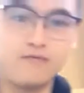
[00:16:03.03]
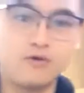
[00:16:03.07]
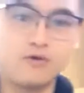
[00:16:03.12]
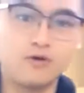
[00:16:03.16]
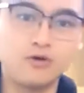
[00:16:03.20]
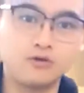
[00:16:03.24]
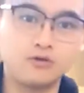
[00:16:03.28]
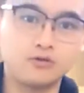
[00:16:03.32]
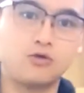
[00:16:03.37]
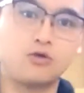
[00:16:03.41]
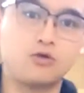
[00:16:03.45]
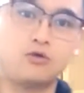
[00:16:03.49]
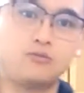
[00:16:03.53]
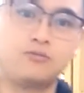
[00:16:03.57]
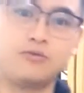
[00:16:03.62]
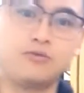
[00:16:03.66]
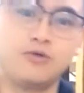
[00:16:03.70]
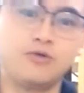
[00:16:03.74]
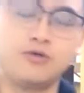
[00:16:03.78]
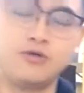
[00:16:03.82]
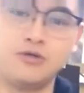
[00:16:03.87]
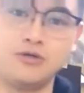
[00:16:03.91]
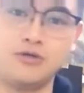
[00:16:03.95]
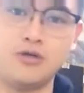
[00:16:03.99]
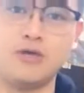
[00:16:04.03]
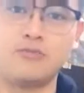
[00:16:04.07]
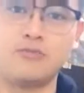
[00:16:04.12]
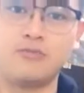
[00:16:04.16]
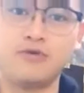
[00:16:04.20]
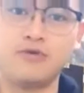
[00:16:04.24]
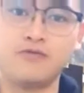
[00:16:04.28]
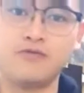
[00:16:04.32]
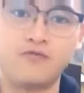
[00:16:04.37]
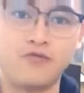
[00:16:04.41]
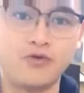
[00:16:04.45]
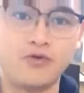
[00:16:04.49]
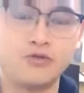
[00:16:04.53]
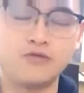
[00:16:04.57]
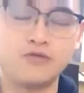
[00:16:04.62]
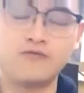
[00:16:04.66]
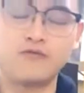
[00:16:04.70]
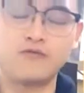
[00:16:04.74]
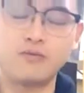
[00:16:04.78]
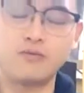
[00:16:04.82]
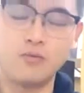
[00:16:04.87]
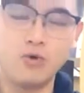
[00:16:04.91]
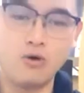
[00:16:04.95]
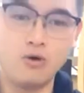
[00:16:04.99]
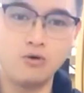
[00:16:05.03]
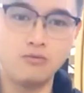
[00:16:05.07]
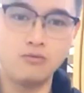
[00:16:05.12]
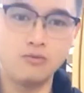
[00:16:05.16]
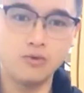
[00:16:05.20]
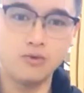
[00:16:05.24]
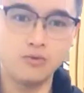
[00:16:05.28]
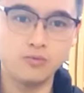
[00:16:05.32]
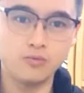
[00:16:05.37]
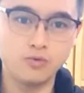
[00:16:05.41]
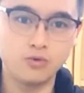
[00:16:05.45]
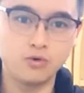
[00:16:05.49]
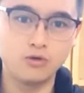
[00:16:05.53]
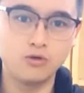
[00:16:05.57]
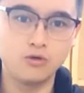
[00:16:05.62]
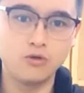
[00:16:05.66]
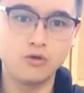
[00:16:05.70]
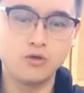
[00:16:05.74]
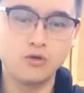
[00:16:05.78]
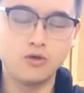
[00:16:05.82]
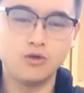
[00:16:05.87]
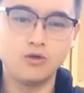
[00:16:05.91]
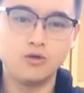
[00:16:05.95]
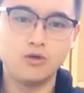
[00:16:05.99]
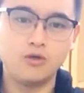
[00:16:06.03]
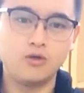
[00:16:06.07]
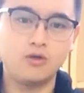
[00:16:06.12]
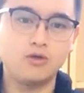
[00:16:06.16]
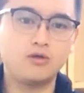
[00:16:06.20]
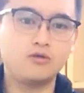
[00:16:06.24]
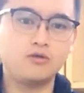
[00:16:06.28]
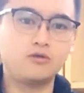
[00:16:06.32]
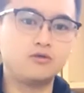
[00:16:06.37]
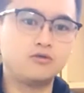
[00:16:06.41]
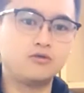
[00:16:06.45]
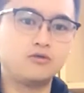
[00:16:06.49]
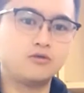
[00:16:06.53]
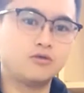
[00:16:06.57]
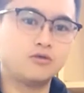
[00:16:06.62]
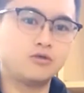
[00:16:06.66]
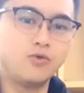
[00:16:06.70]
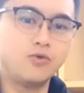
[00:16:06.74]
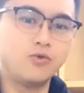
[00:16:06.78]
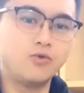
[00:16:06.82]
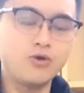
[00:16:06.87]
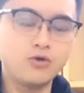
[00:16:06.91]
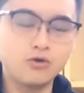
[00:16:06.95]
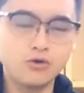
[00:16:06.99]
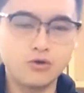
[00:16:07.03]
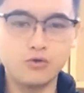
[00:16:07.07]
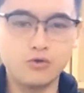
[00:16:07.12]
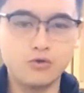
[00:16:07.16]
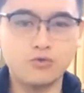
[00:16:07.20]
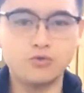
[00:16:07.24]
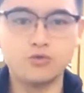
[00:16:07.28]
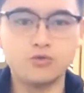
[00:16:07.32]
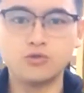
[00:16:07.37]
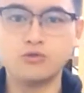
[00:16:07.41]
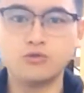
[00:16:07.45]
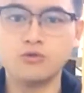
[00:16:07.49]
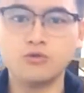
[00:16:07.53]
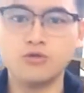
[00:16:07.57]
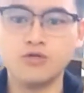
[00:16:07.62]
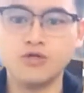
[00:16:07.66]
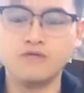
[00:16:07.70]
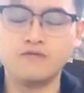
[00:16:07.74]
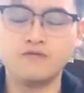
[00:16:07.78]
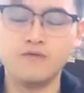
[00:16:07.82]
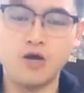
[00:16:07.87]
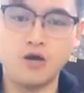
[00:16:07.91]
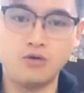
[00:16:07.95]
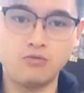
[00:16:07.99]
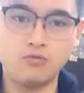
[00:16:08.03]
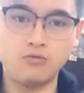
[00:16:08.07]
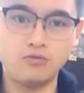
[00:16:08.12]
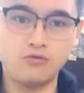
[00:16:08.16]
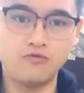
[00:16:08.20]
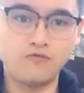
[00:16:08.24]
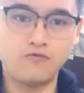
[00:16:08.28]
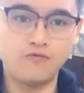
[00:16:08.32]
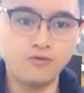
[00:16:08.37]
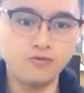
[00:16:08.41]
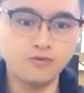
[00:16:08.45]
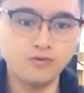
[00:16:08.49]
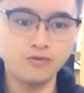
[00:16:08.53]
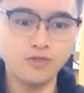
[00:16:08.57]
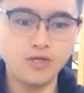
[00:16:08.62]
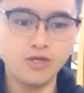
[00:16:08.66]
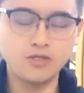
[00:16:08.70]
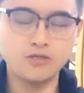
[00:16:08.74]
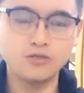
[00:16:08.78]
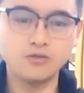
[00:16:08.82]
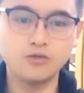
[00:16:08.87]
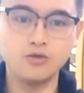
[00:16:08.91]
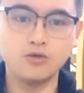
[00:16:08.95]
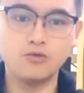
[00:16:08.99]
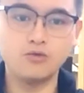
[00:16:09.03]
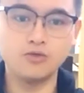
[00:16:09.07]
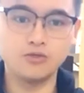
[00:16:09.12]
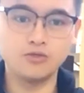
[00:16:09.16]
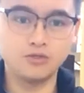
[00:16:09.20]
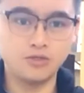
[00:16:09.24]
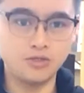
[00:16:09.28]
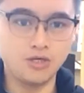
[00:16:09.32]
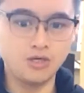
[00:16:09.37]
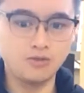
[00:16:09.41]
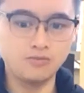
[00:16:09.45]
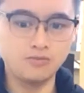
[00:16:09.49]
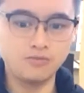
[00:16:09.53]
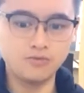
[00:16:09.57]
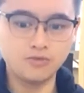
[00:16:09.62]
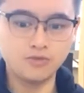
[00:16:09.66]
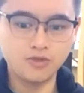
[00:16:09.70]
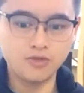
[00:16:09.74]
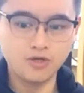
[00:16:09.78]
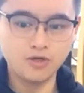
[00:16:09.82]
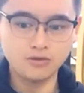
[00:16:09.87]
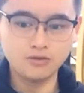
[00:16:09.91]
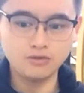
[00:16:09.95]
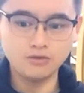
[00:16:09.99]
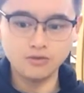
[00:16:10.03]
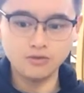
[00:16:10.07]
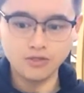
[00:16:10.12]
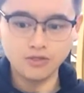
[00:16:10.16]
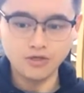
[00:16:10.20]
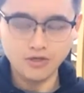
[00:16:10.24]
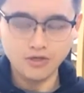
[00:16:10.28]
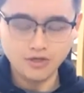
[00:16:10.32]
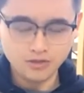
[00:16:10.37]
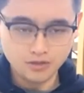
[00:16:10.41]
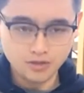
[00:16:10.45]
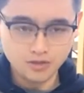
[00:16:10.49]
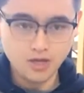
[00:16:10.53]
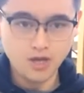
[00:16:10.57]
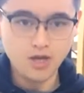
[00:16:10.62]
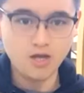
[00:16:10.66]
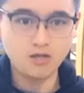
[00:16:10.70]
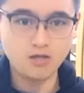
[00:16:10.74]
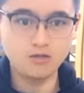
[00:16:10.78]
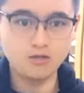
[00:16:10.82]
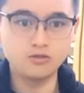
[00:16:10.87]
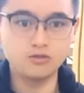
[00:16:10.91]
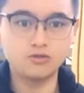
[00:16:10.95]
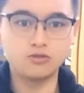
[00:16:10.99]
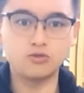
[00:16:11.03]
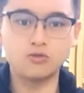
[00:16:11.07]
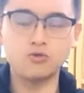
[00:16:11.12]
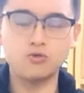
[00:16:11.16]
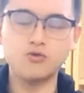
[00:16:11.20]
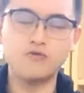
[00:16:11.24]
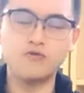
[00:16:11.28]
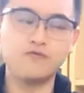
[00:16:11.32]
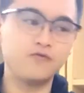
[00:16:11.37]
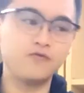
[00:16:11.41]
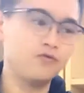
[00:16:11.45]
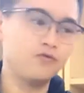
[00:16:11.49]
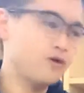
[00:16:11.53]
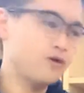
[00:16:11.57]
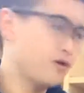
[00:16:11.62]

lot of friends from all the world. And we're going to leave our phone and WhatsApp download the link. And so if you're